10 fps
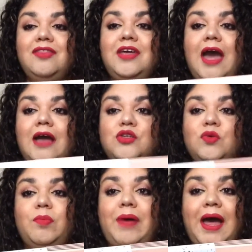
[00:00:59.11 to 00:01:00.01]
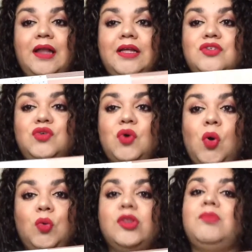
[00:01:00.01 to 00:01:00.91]
the actual palette to
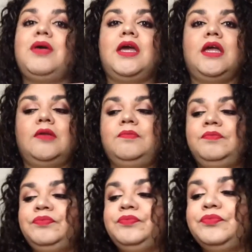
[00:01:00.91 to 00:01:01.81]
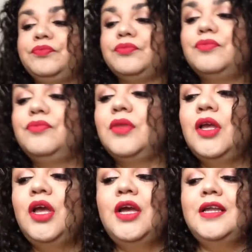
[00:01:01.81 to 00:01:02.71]
hold them in.
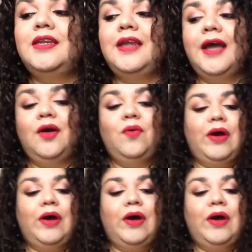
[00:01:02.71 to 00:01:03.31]
Now,